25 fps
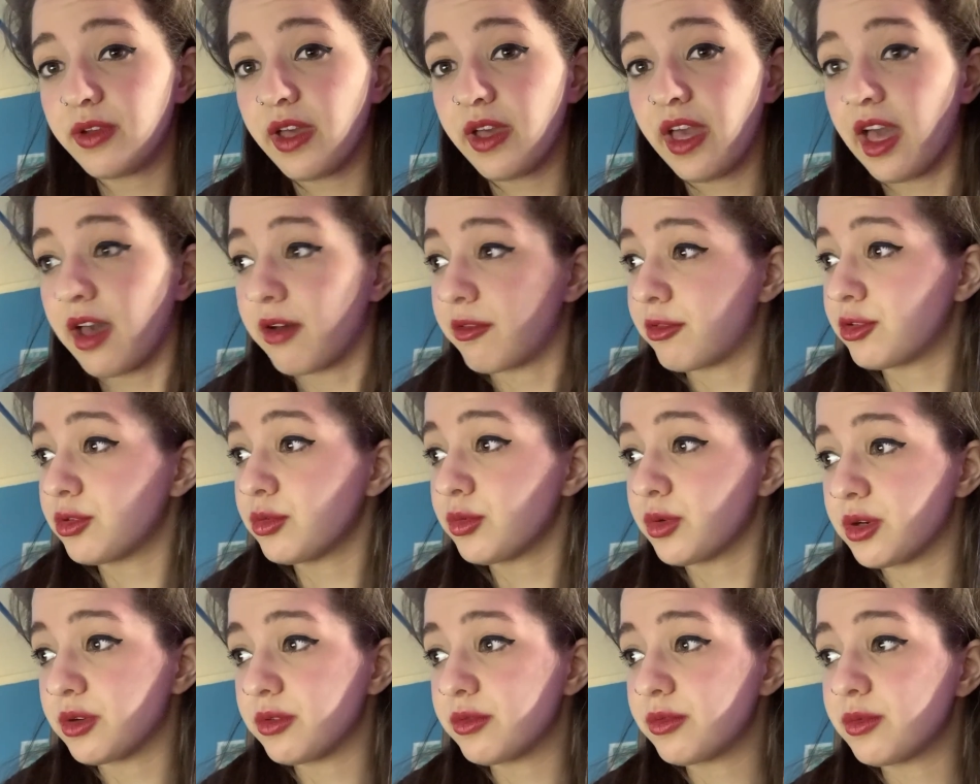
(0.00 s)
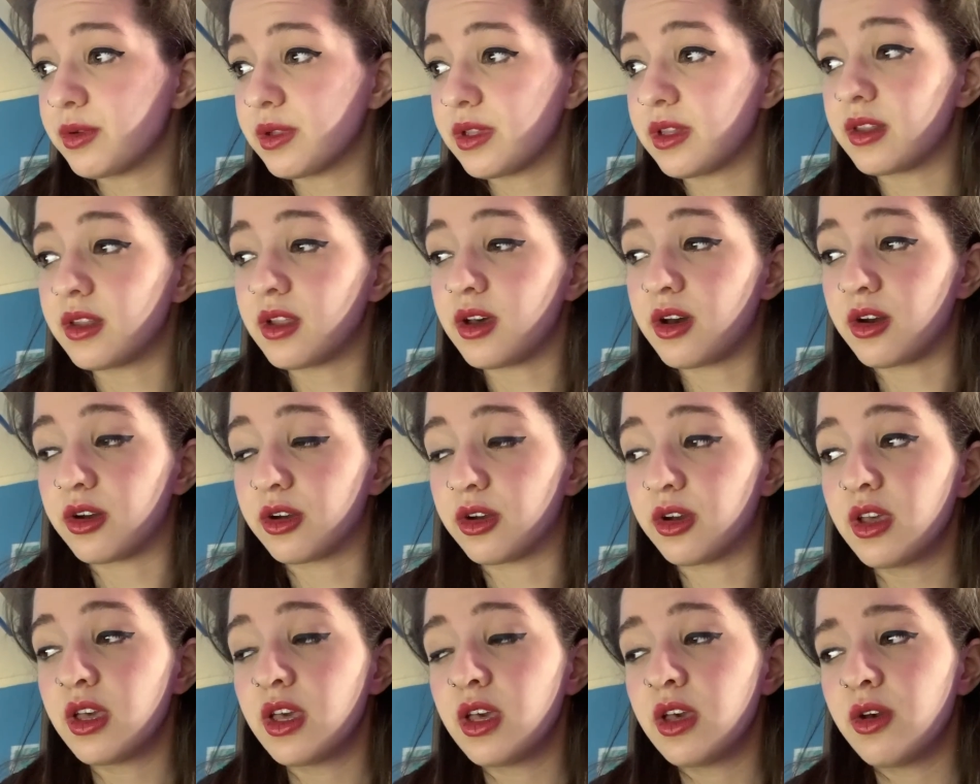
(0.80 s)
half-dwarf with
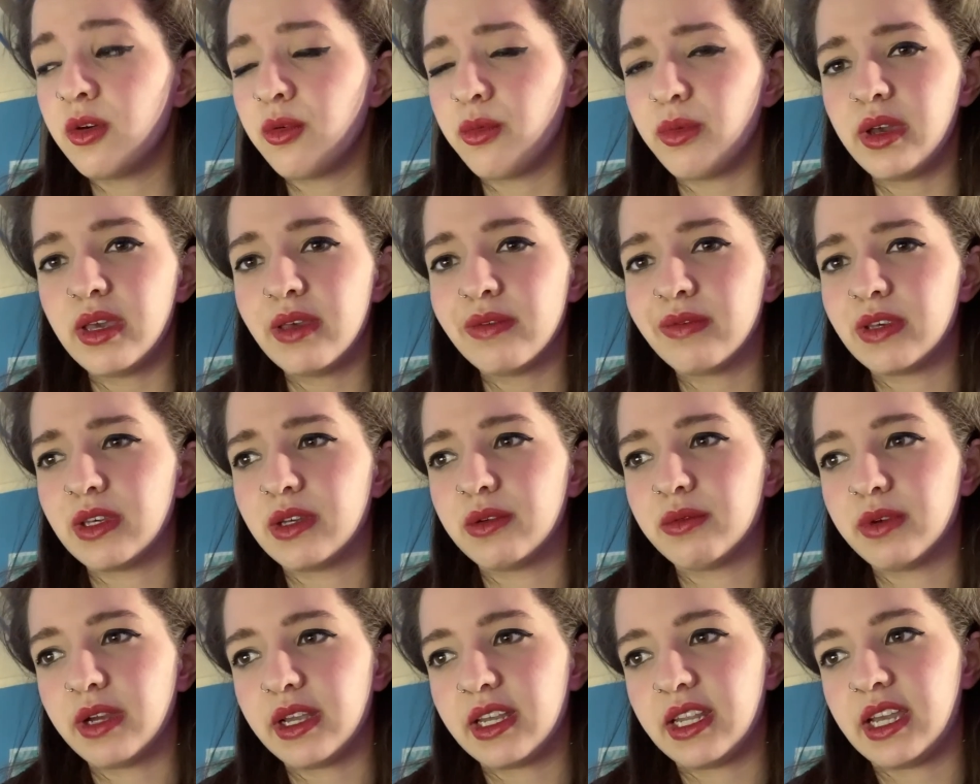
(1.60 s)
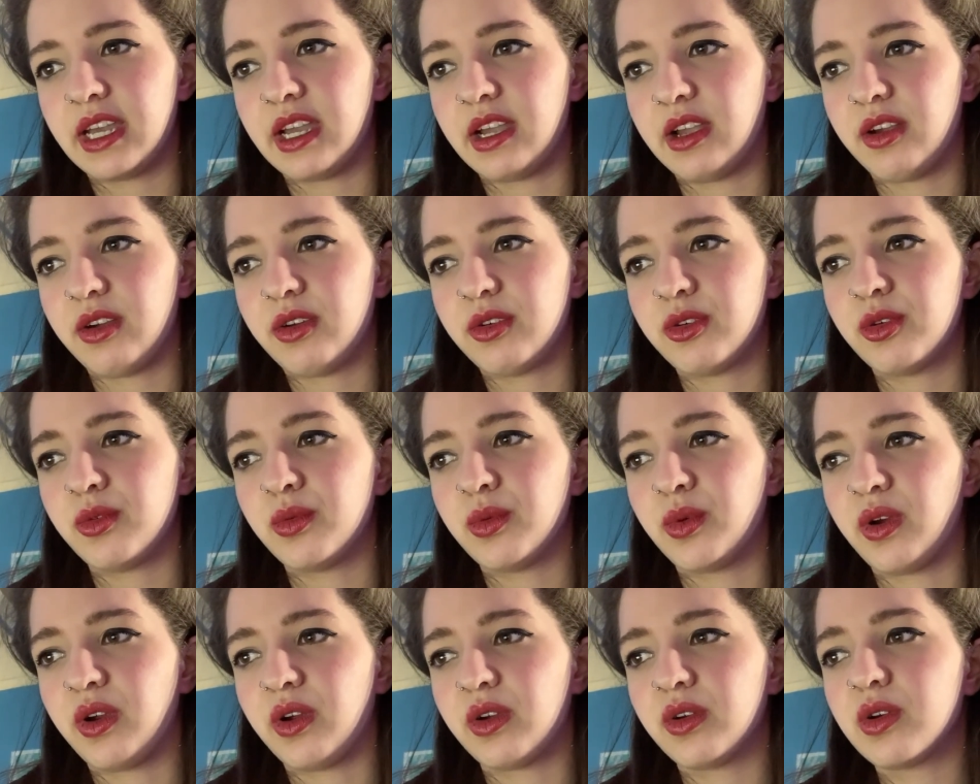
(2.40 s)
long, wavy red hair, who
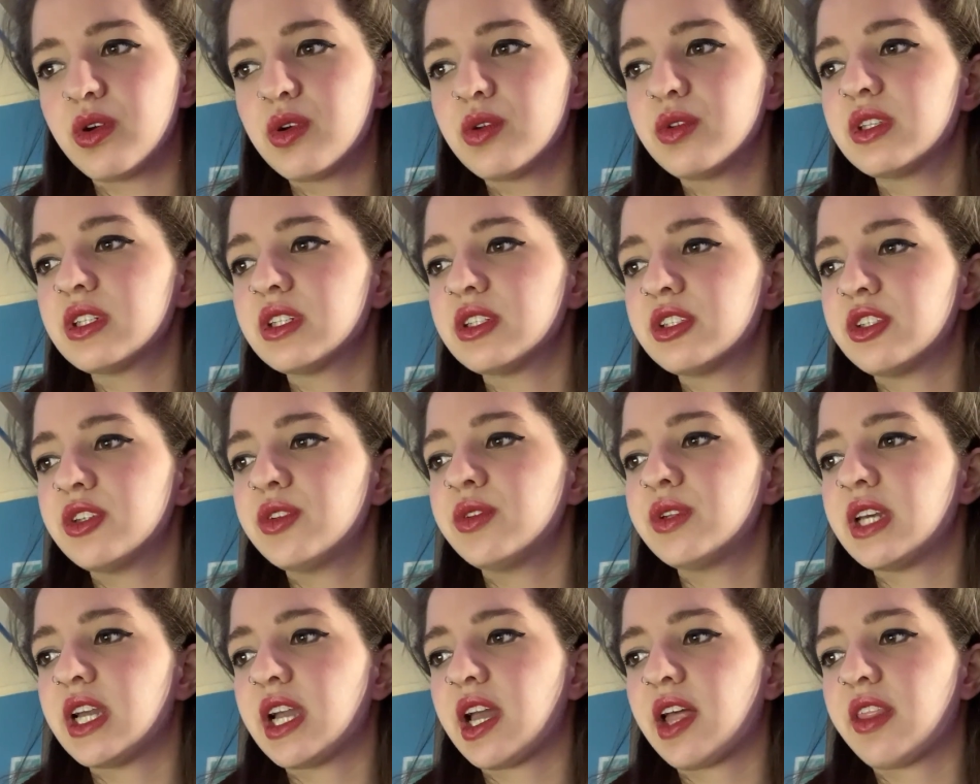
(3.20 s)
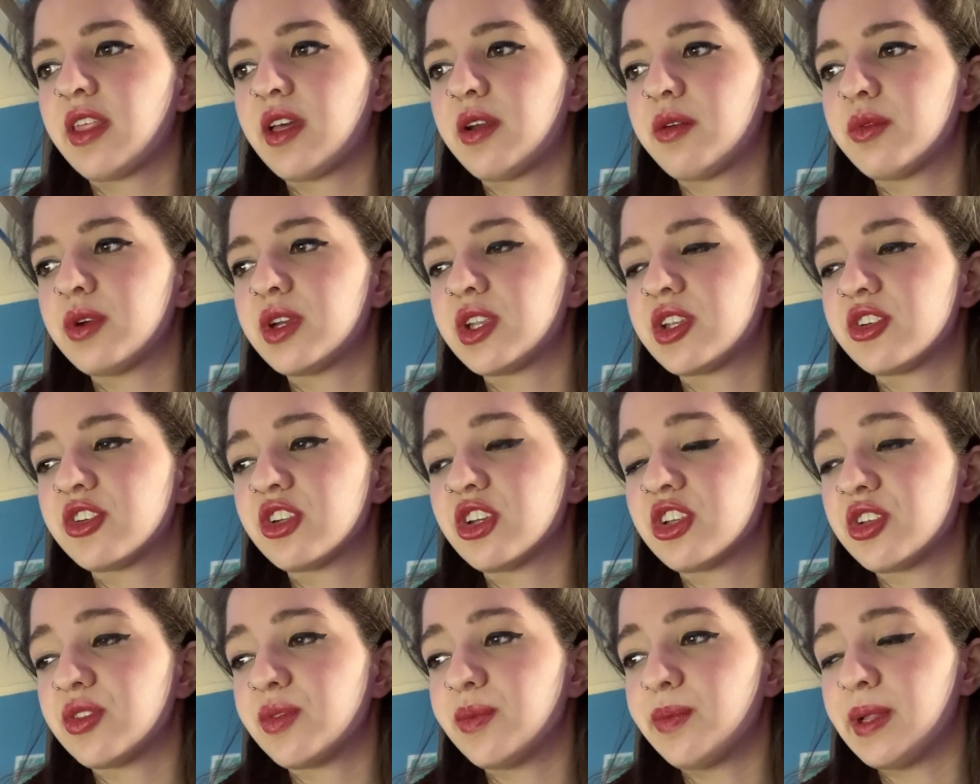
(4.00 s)
wore a golden tunic that reached
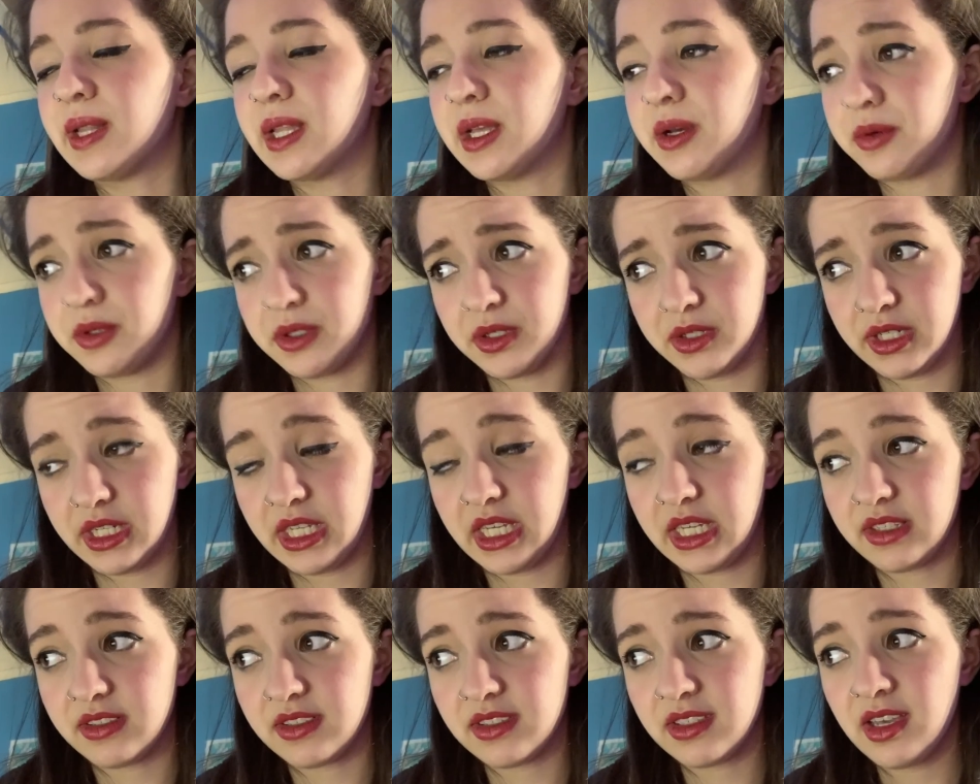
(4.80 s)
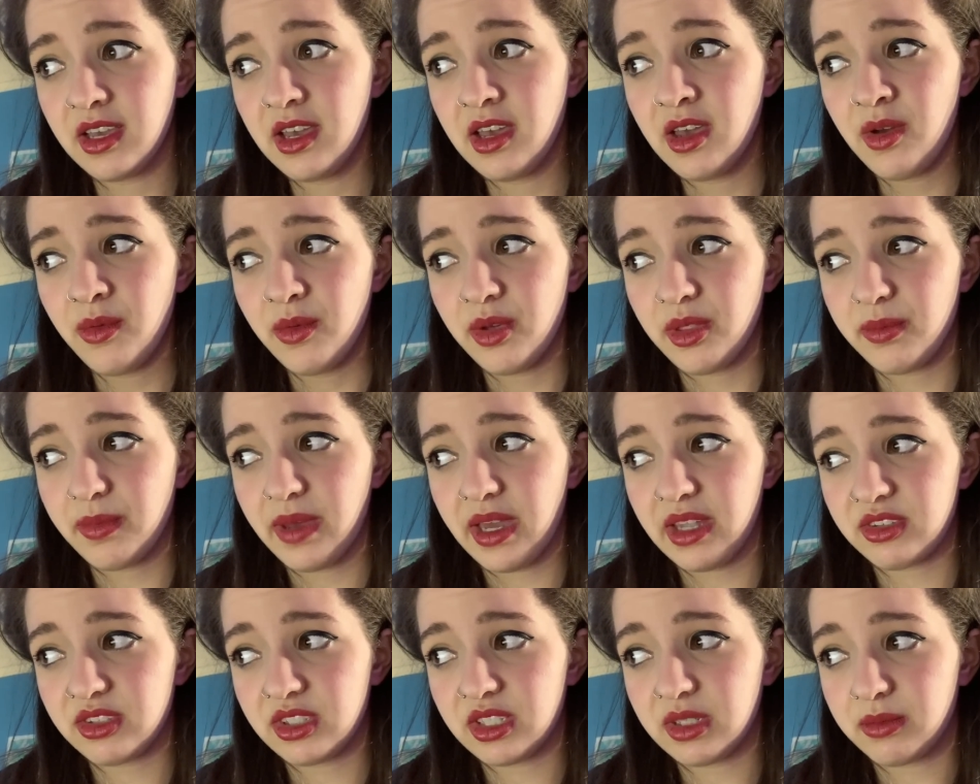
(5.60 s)
just below her knees, with
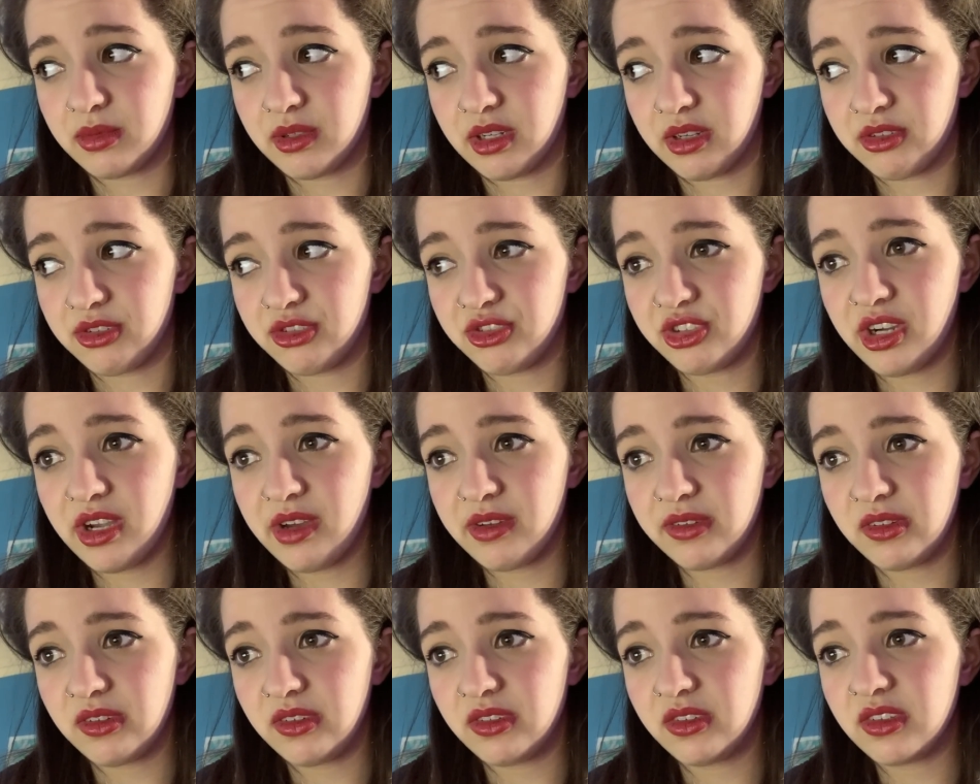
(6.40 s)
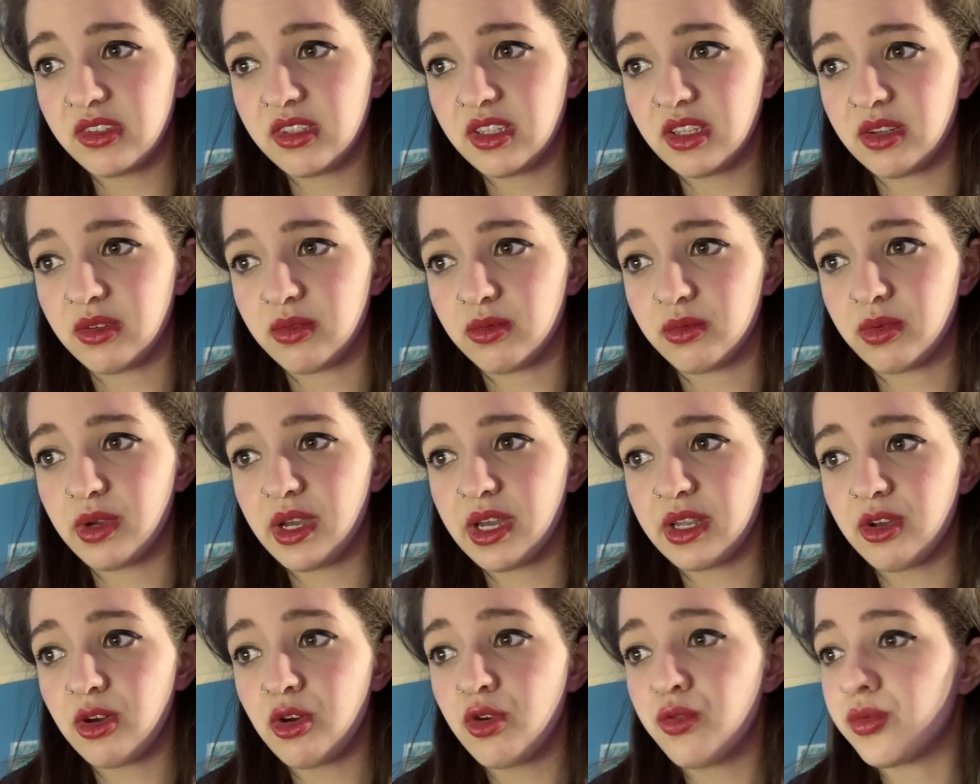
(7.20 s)
matching brown trousers and a
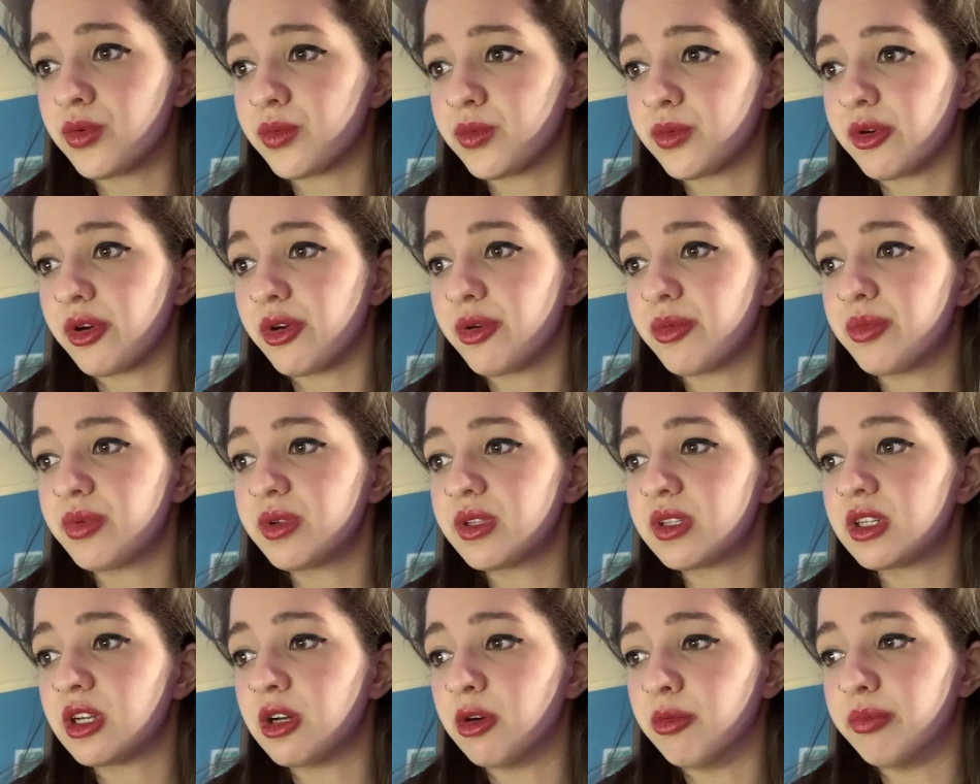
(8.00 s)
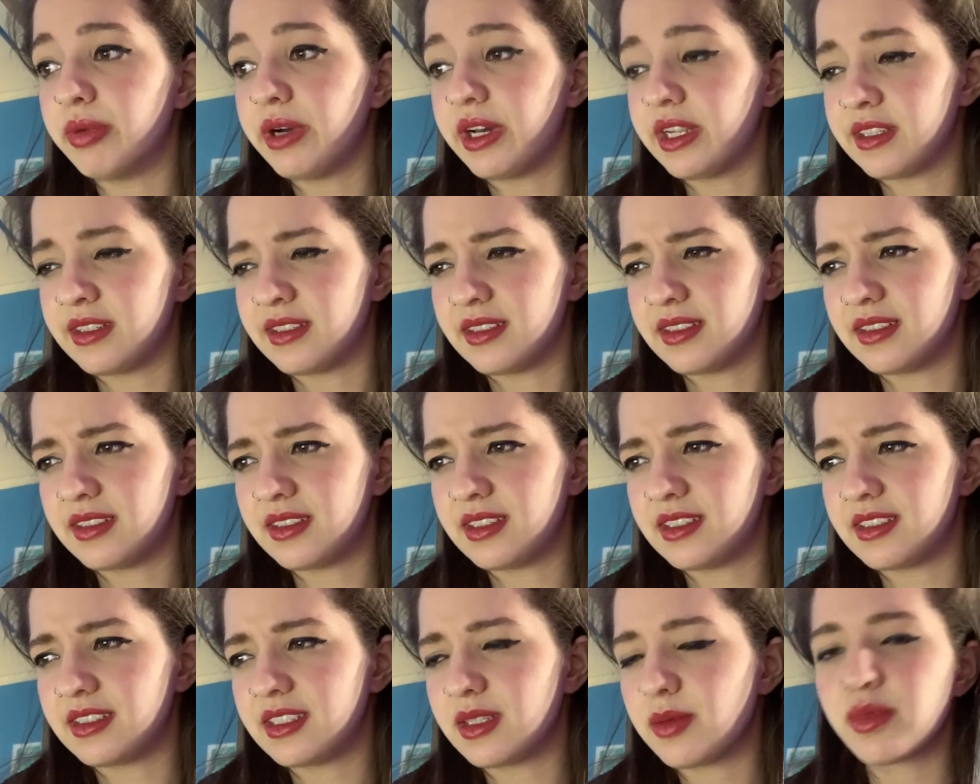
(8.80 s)
red overrobe with no buttons
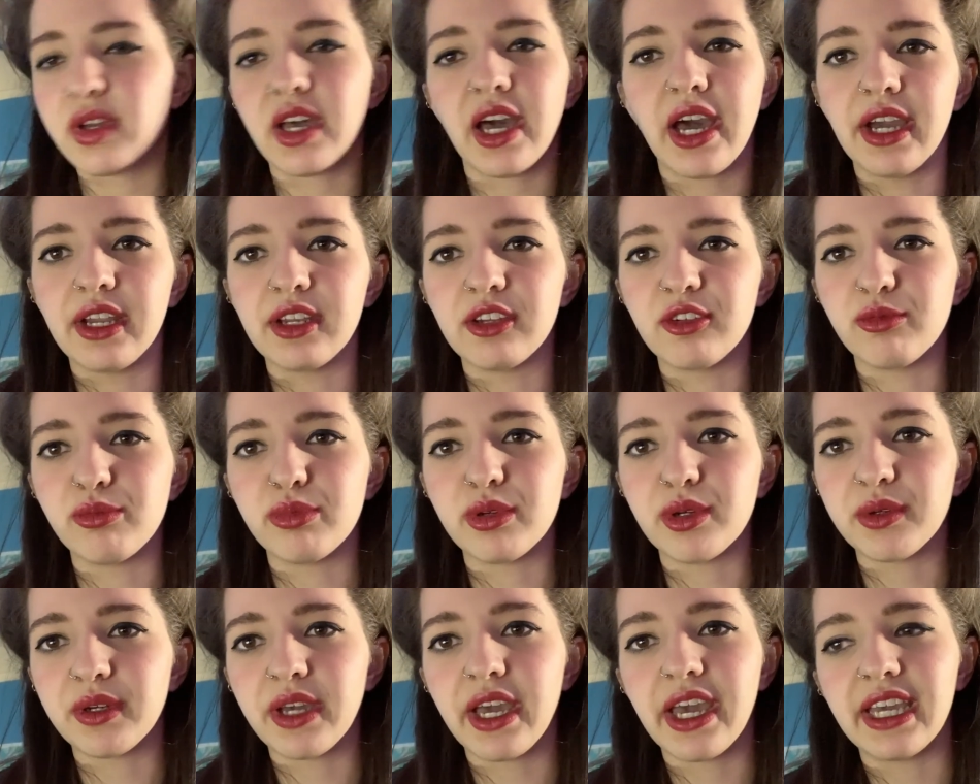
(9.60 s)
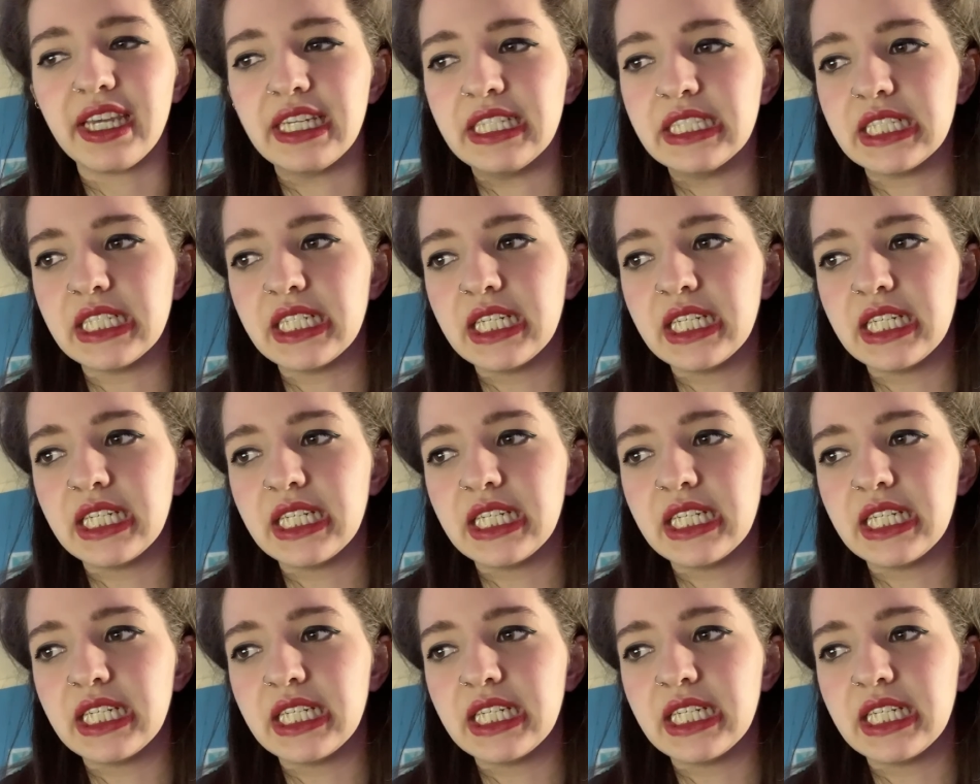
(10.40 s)
and some kind of brocade.